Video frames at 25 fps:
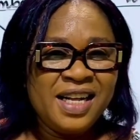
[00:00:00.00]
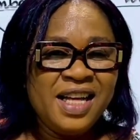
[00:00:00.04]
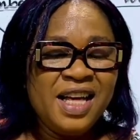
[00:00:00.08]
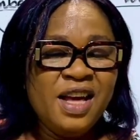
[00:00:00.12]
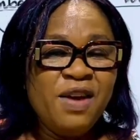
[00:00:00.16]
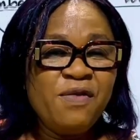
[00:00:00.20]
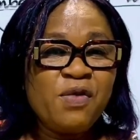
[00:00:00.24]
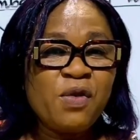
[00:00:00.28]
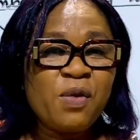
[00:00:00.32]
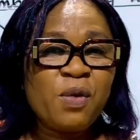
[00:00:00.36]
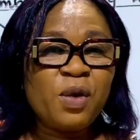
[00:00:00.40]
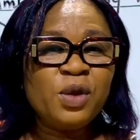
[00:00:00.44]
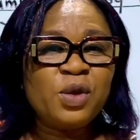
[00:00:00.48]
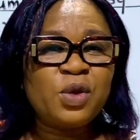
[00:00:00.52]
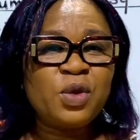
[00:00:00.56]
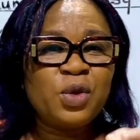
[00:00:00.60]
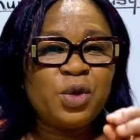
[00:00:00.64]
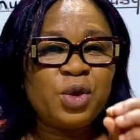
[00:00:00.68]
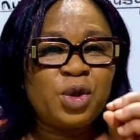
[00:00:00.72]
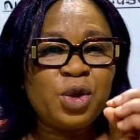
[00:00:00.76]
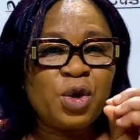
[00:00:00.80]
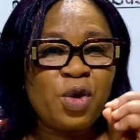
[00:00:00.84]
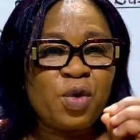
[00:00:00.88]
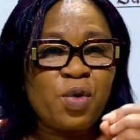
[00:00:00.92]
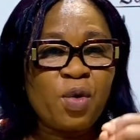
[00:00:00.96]
If you want to
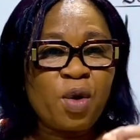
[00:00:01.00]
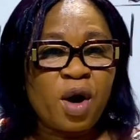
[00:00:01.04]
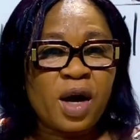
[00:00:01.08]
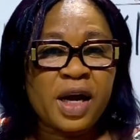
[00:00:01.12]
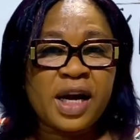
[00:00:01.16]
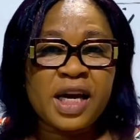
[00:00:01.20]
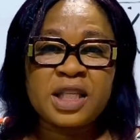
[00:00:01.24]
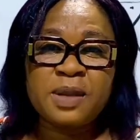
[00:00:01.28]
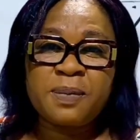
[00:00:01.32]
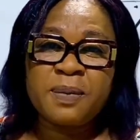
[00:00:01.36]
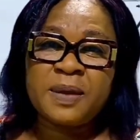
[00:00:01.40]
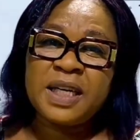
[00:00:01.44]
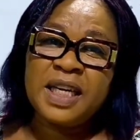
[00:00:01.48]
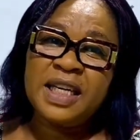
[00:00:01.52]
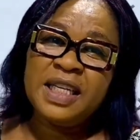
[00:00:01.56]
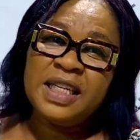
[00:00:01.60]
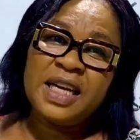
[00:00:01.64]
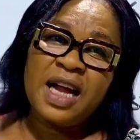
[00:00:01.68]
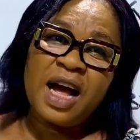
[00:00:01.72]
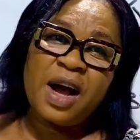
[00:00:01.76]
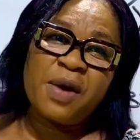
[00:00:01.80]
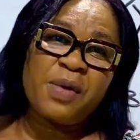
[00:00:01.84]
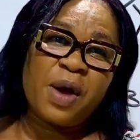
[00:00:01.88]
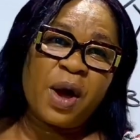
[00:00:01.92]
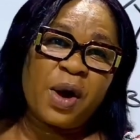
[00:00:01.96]
show work, especially
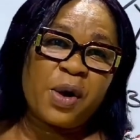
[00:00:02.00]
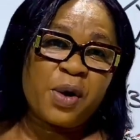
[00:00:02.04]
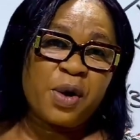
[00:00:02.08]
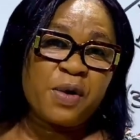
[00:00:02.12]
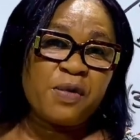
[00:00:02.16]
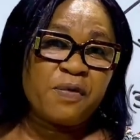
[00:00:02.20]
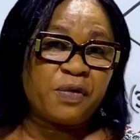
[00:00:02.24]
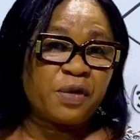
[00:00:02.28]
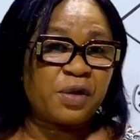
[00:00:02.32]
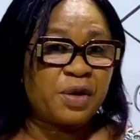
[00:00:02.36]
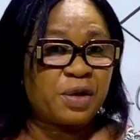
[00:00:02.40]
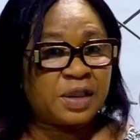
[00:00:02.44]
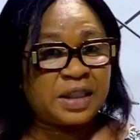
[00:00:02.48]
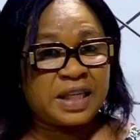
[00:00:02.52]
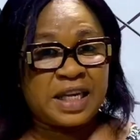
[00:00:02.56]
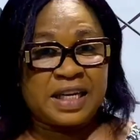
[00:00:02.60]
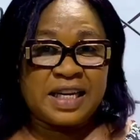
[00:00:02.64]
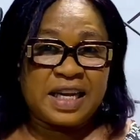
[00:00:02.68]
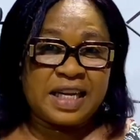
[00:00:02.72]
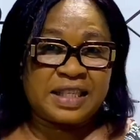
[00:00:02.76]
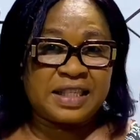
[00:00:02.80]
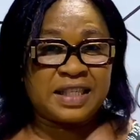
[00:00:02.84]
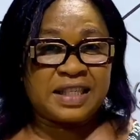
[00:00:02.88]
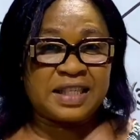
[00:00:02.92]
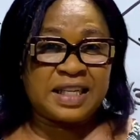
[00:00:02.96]
now you are going for your
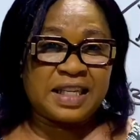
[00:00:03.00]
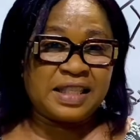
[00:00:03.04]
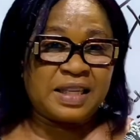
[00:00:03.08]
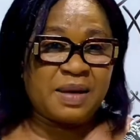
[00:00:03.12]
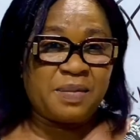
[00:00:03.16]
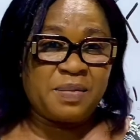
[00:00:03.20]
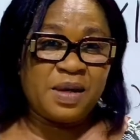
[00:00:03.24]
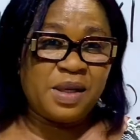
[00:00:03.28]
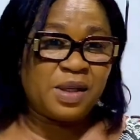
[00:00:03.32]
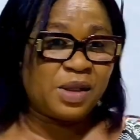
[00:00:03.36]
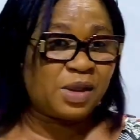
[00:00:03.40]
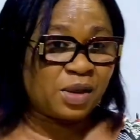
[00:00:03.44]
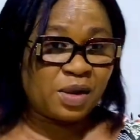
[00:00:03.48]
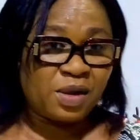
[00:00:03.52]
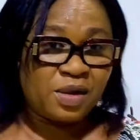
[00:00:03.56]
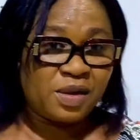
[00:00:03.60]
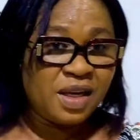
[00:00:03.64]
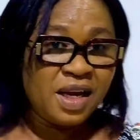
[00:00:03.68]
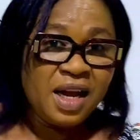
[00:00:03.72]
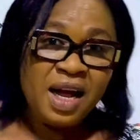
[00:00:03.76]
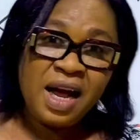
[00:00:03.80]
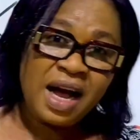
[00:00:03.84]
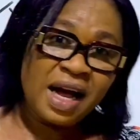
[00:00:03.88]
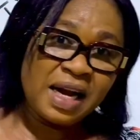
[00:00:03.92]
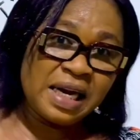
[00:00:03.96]
standard 6 examination
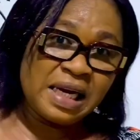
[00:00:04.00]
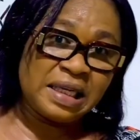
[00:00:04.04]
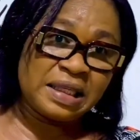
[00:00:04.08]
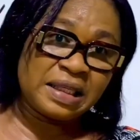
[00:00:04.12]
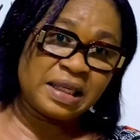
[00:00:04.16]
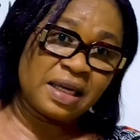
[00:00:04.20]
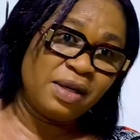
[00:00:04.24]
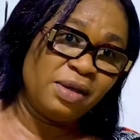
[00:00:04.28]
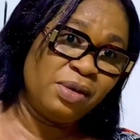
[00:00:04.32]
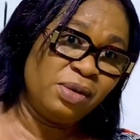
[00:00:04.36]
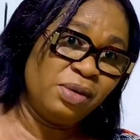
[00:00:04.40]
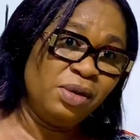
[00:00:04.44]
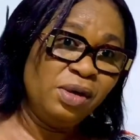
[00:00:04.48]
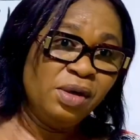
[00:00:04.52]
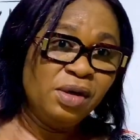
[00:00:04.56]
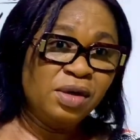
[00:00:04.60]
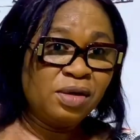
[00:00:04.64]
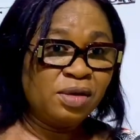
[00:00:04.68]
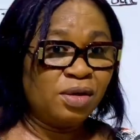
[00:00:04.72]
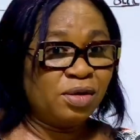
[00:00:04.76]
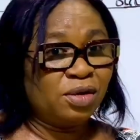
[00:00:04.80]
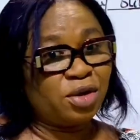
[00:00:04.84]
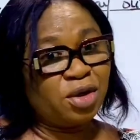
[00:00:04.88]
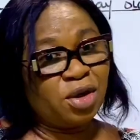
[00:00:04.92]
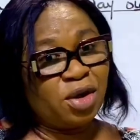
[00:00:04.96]
and they tell you
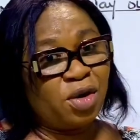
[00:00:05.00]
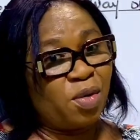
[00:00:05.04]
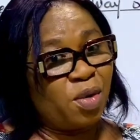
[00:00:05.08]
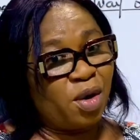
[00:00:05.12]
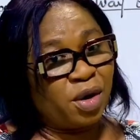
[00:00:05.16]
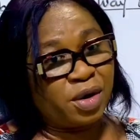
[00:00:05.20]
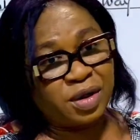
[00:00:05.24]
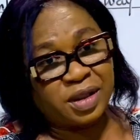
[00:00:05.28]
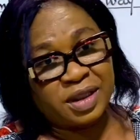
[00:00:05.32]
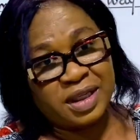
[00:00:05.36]
show work,